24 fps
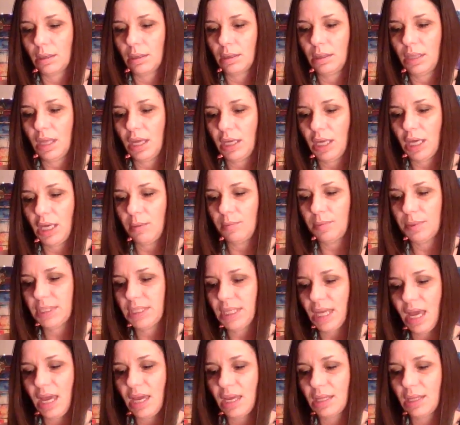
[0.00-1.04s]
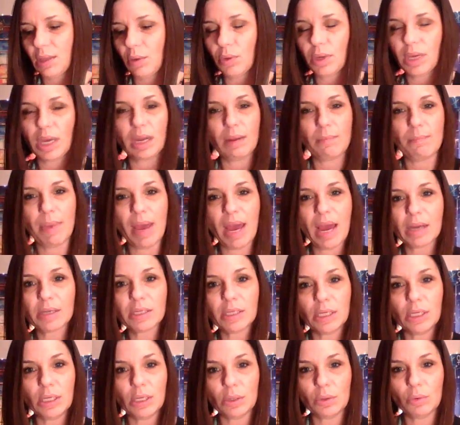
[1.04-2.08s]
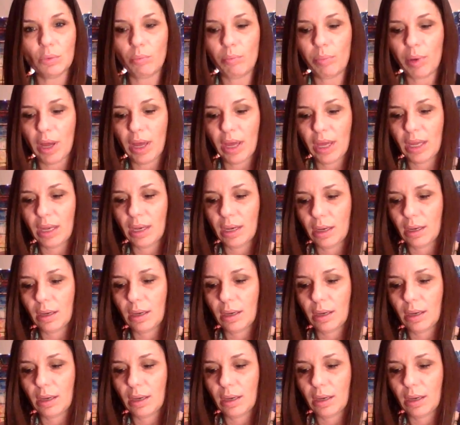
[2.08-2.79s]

they keep saying they'll get it back to you, but